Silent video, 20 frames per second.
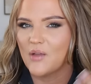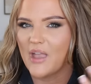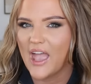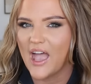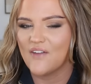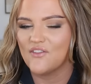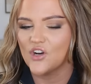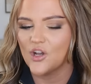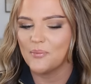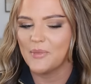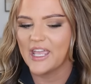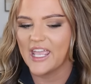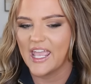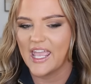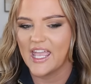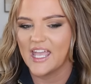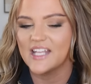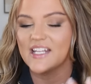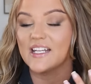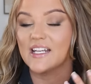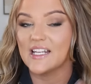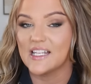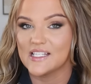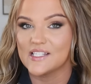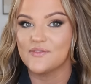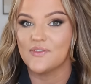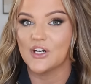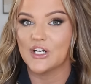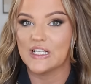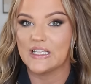have it on my hand, and it
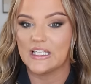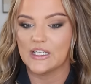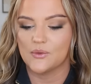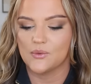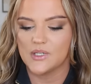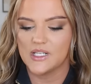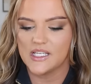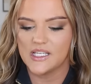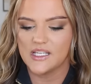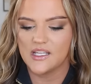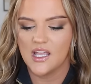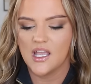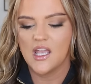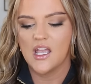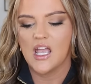is very liquidy.